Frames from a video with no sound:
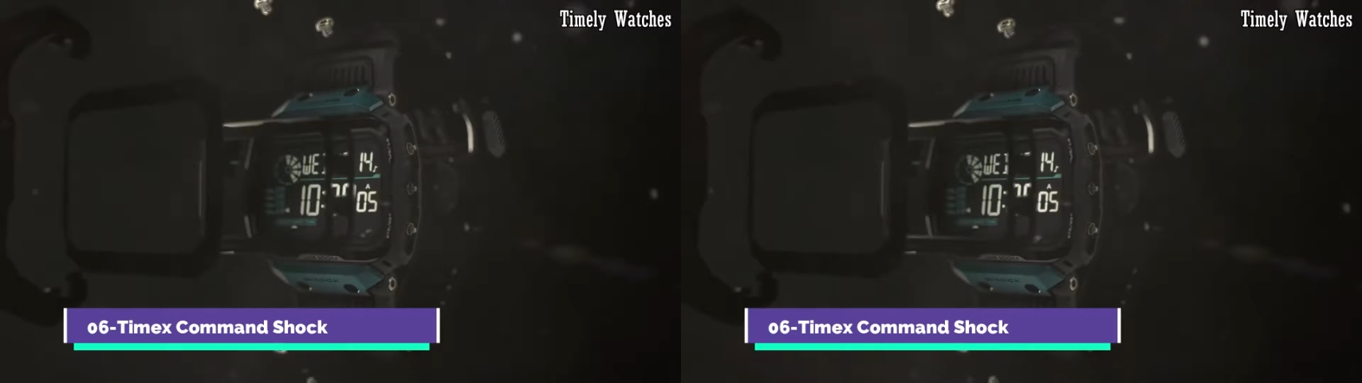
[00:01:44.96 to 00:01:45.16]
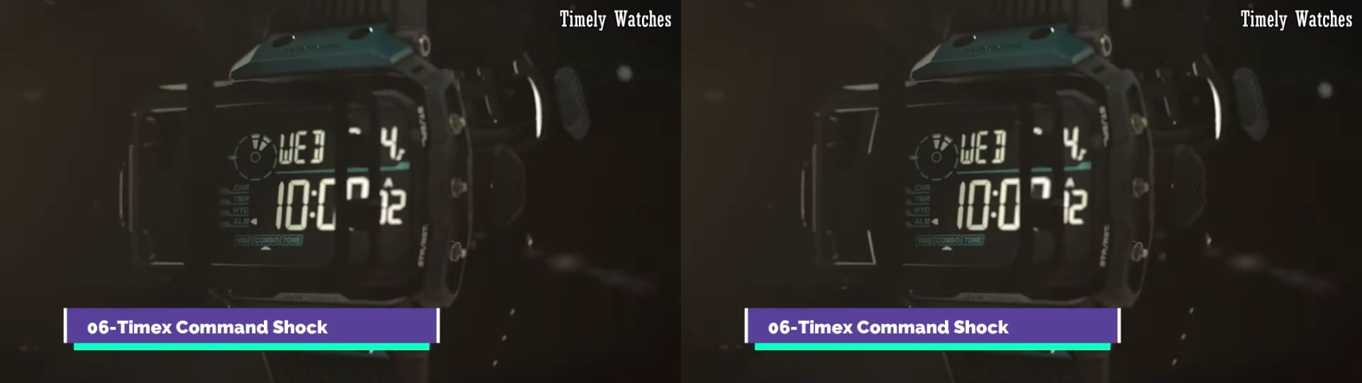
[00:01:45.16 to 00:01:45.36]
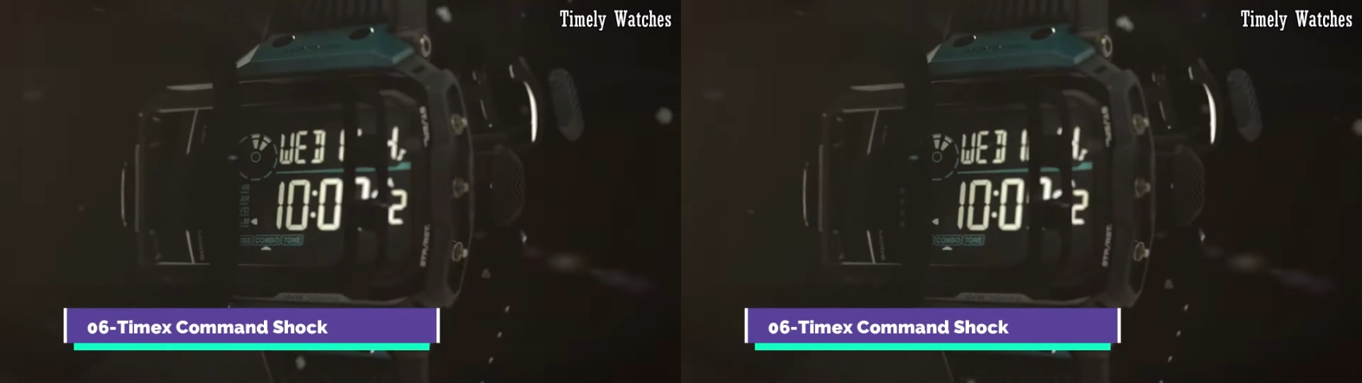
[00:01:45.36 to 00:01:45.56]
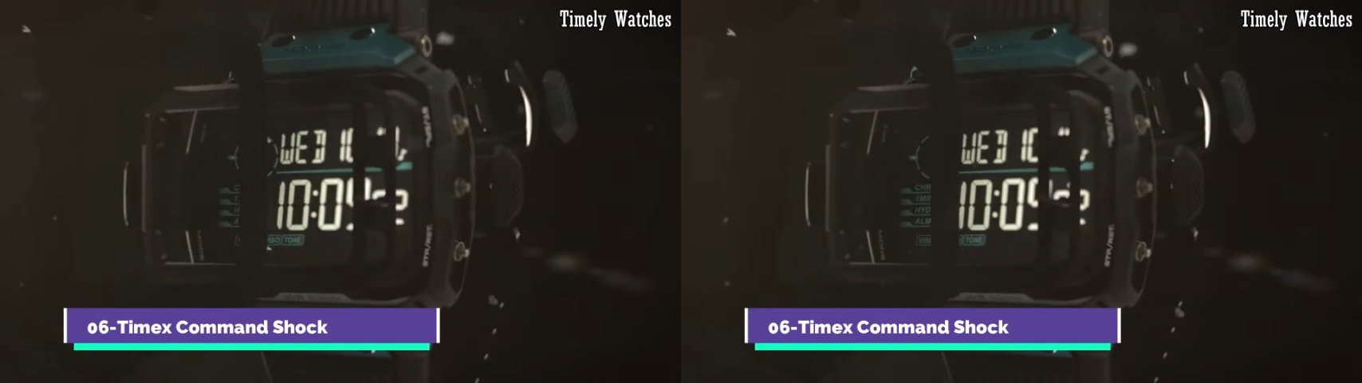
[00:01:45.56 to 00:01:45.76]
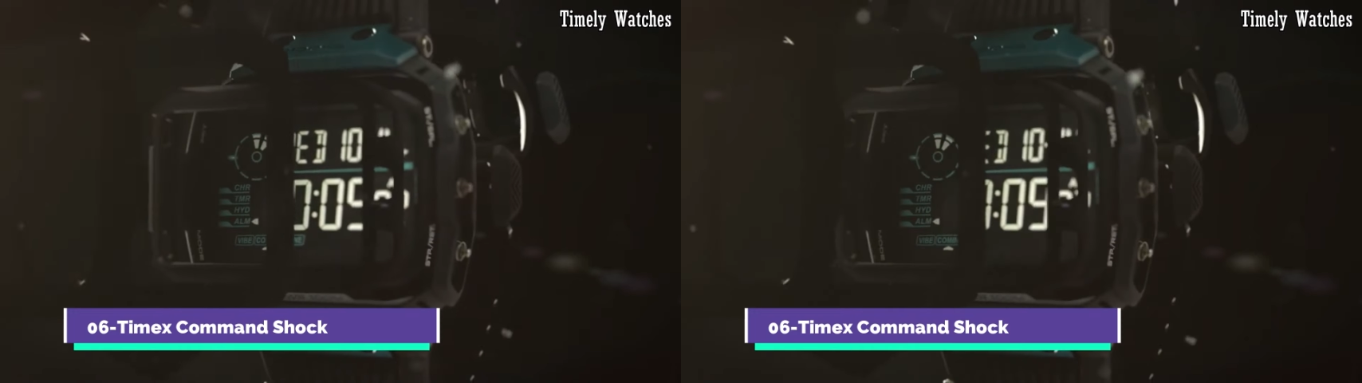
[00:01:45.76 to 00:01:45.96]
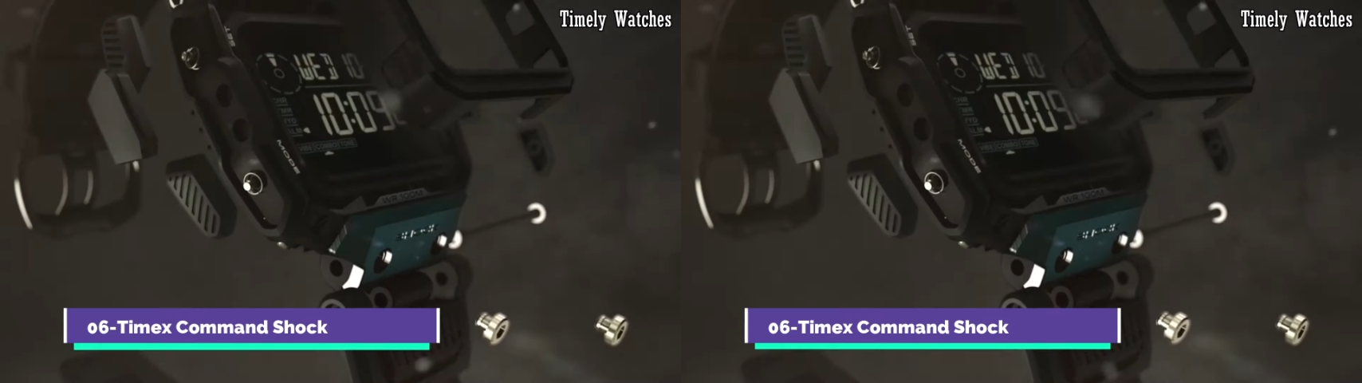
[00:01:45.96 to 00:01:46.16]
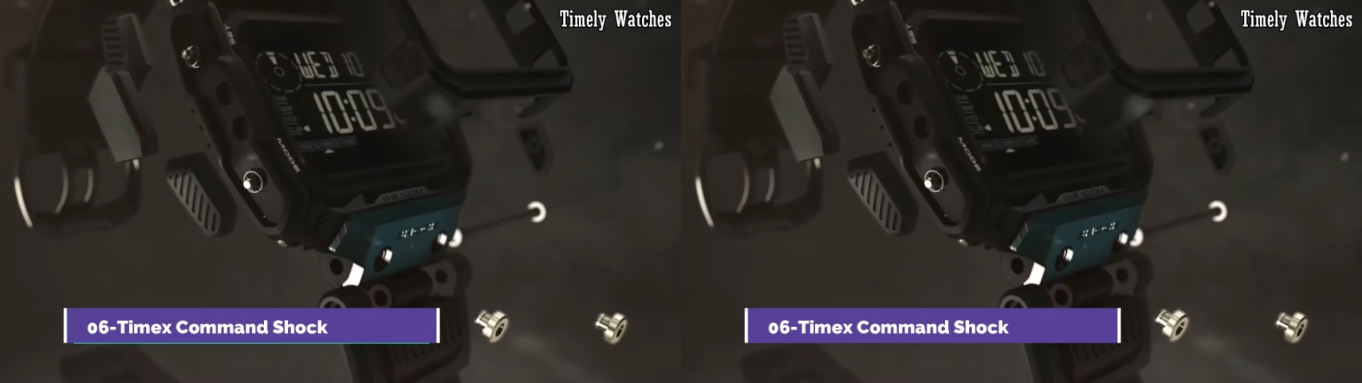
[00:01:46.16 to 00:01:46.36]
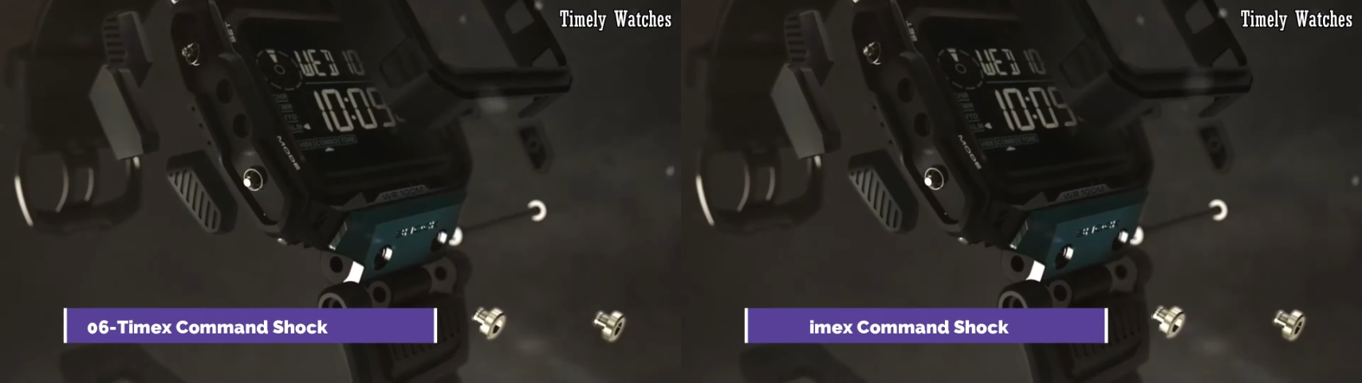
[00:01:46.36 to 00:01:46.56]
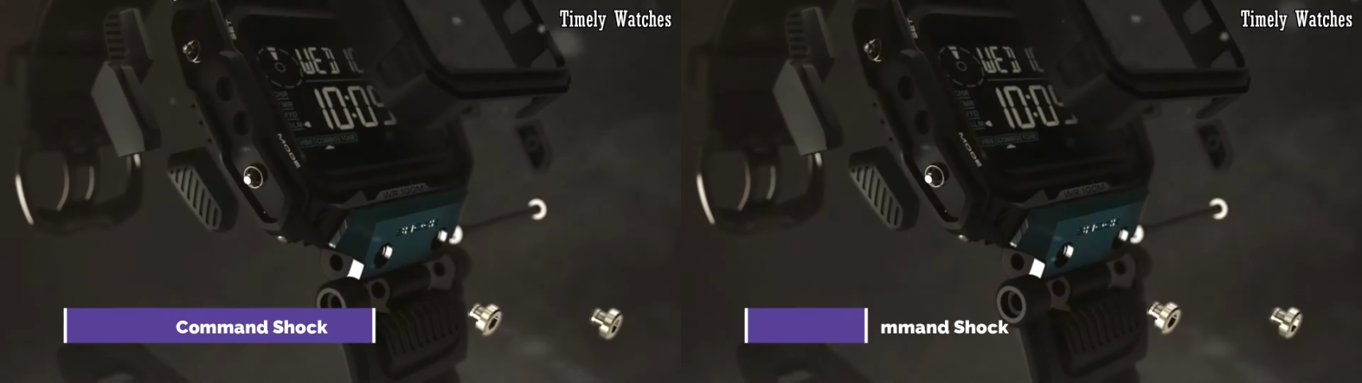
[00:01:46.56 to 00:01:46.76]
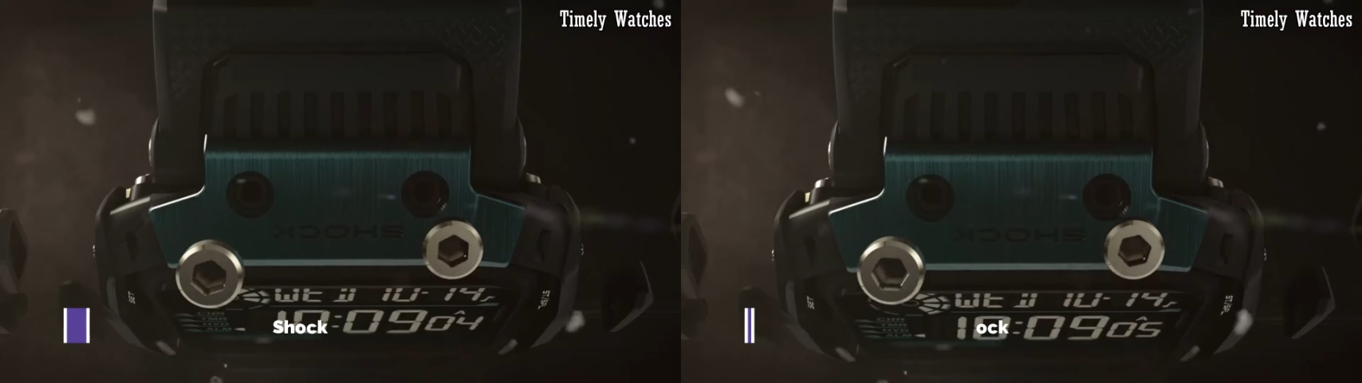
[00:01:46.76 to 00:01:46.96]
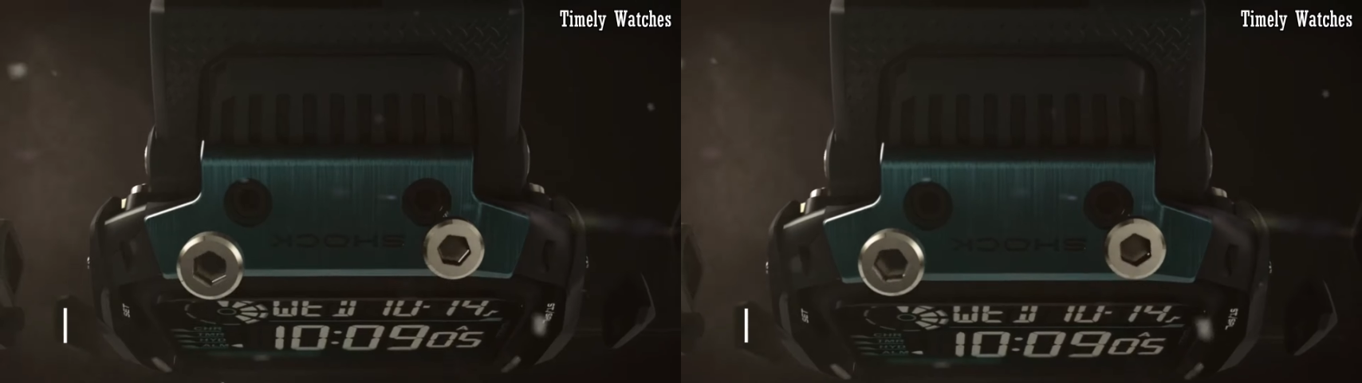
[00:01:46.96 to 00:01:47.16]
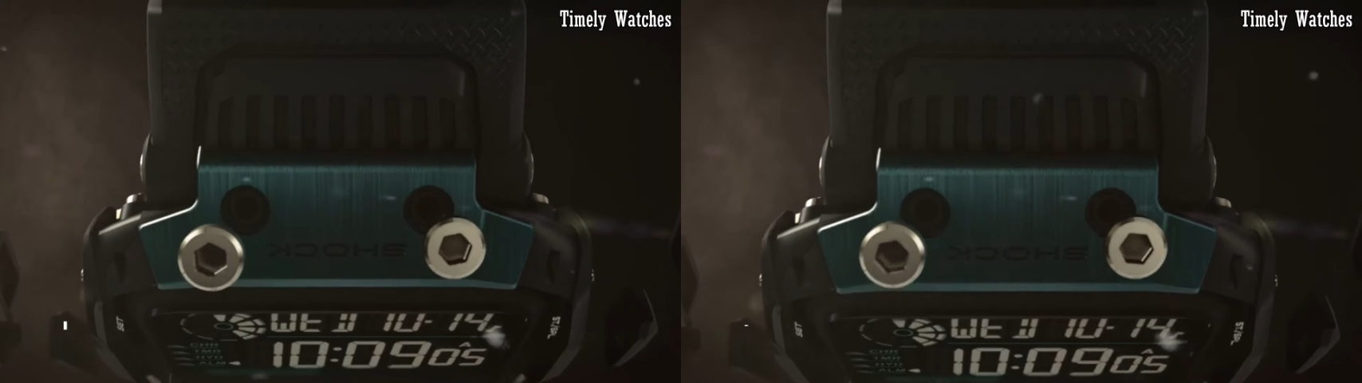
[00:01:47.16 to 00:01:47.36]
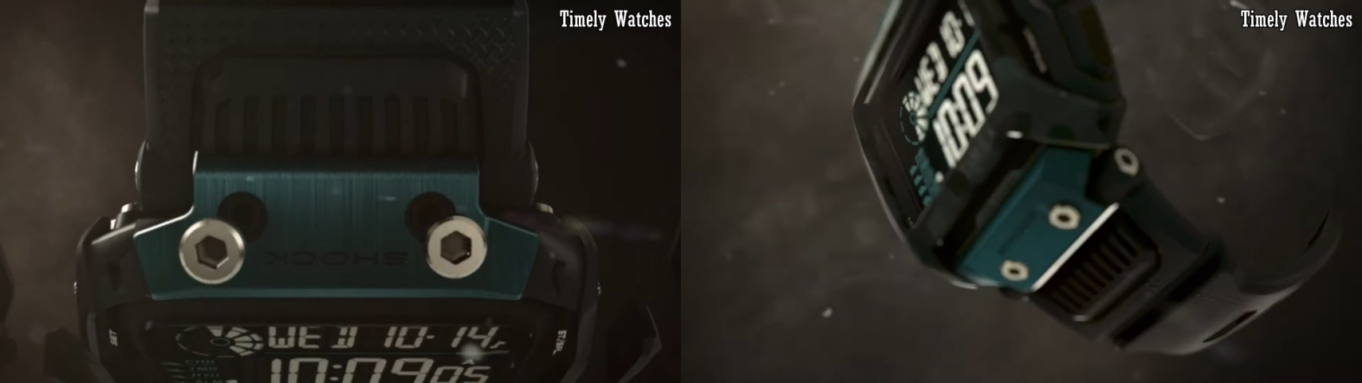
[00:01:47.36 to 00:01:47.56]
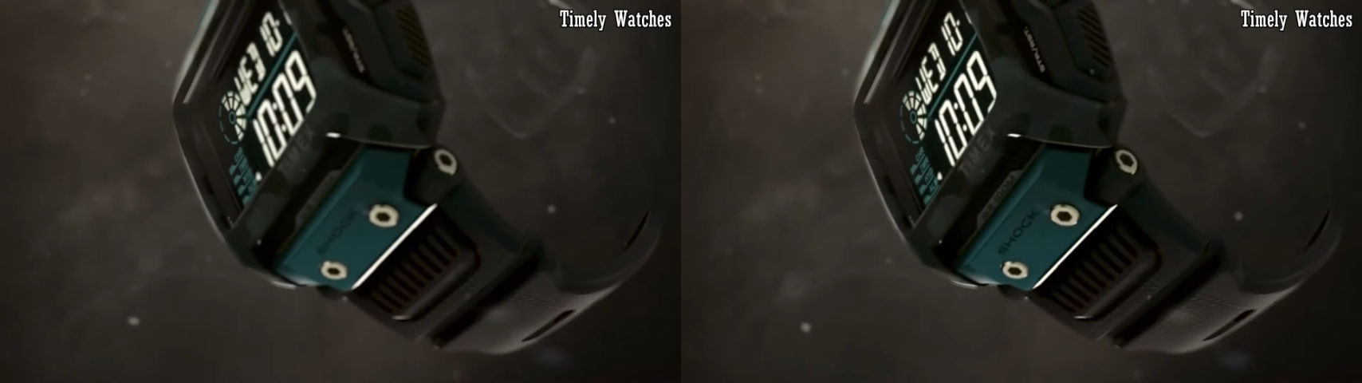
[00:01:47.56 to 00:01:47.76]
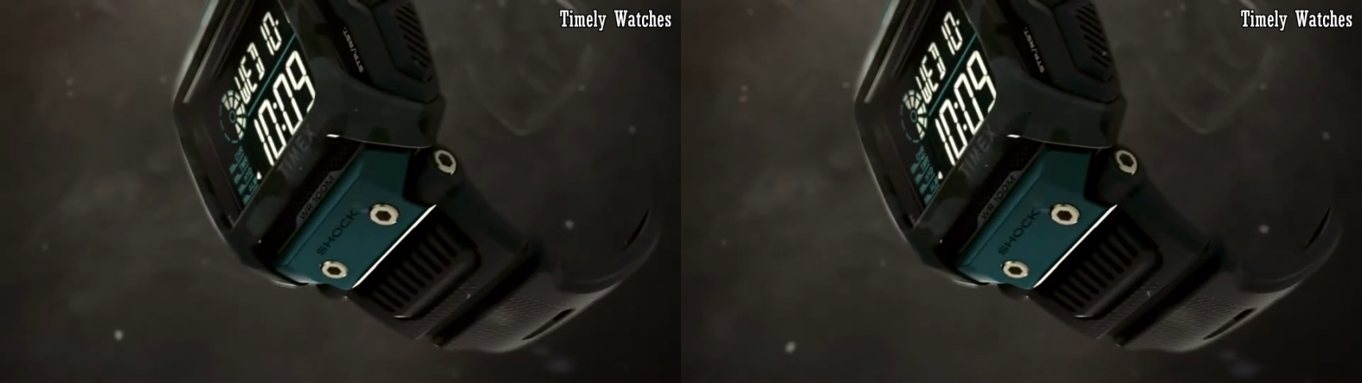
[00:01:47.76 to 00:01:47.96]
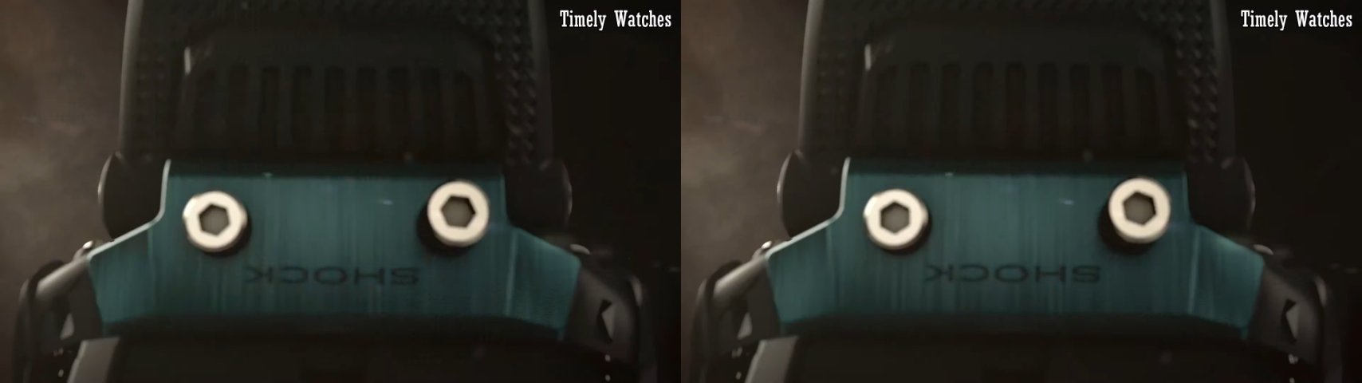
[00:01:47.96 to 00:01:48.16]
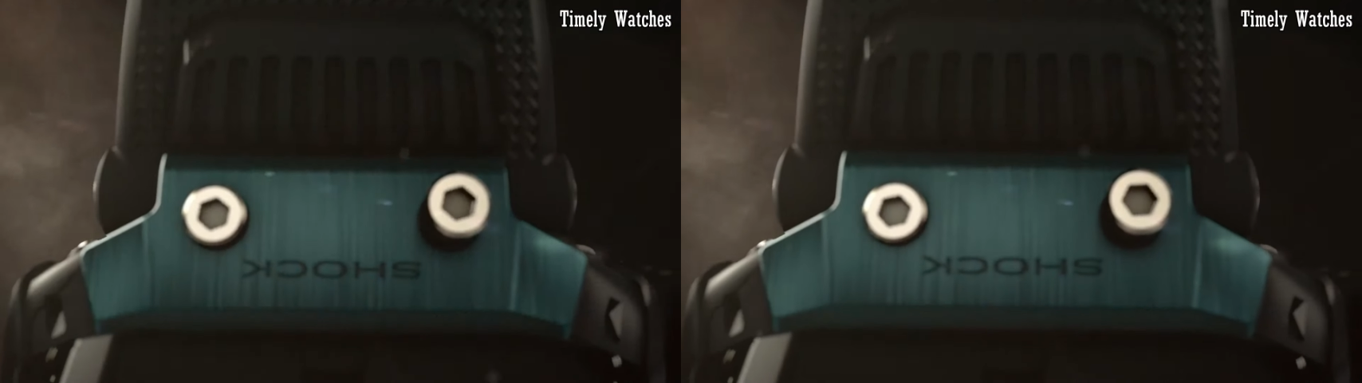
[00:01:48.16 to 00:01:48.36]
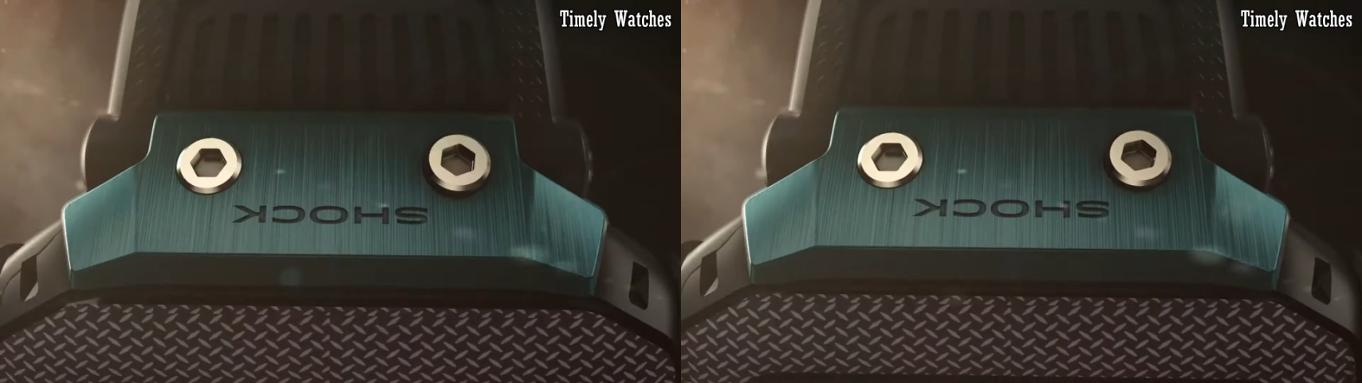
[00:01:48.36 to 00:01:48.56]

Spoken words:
Nobody's mouth can be seen.